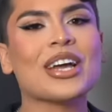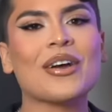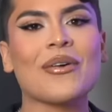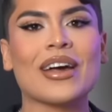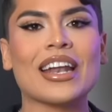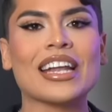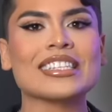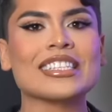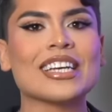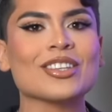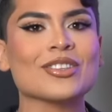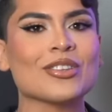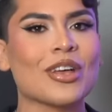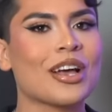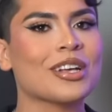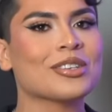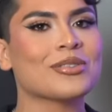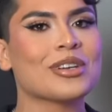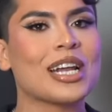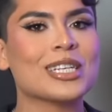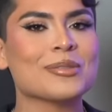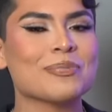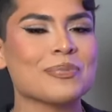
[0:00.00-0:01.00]
que van a ser
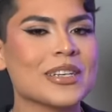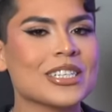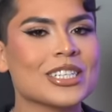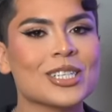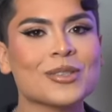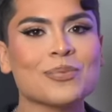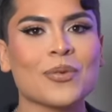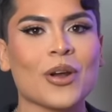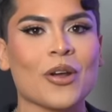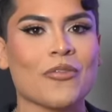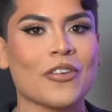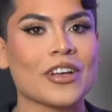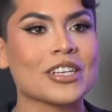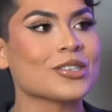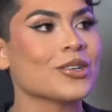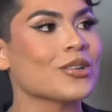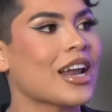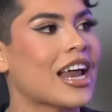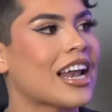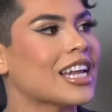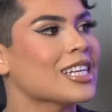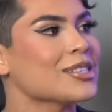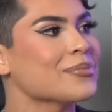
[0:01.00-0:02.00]
todas unas pinches
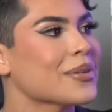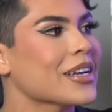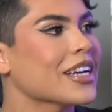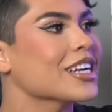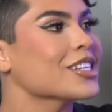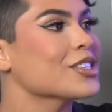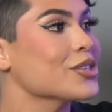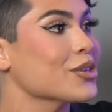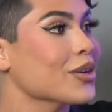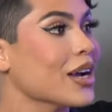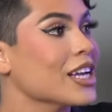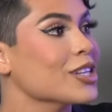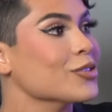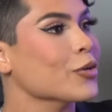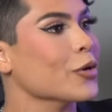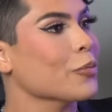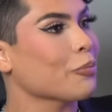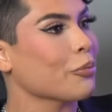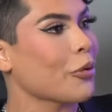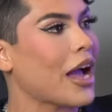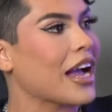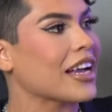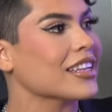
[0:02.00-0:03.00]
profesionales because you guys
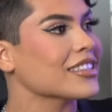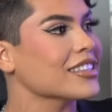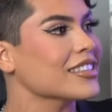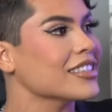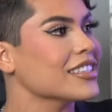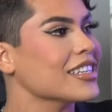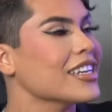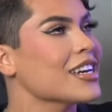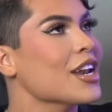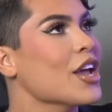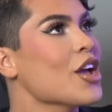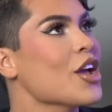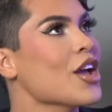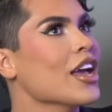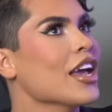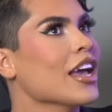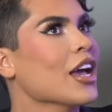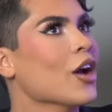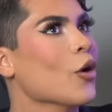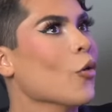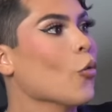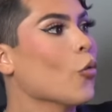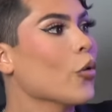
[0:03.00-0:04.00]
were practicing
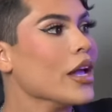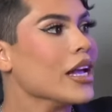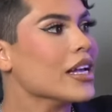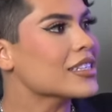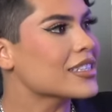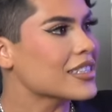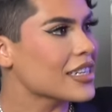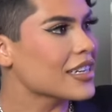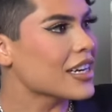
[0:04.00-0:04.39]
weeks